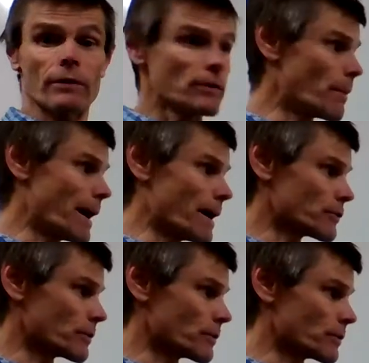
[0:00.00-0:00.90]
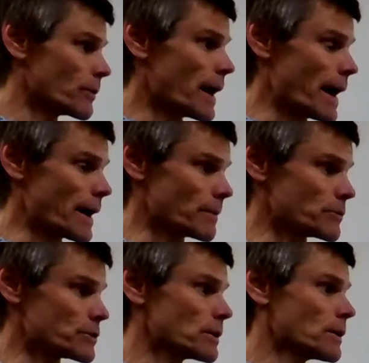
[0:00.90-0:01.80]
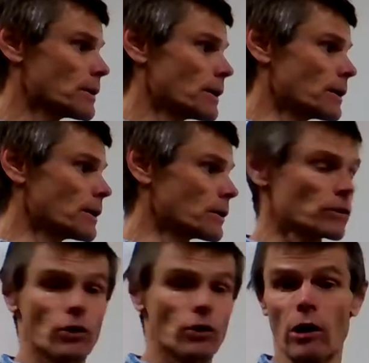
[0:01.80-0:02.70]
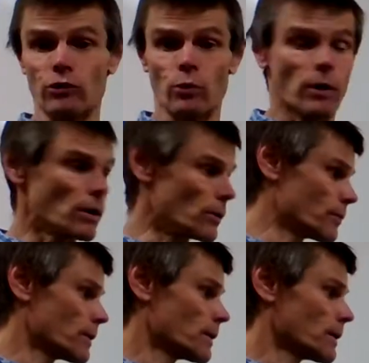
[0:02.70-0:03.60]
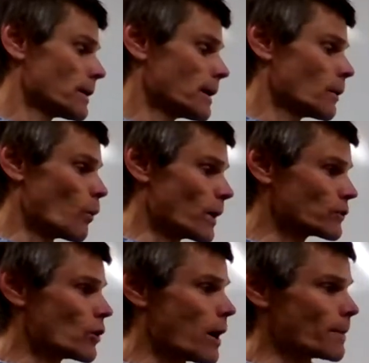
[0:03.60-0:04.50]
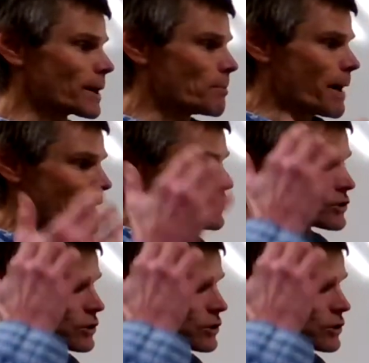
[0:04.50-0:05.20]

the mass of atoms in, in carbon 12. One atomic mass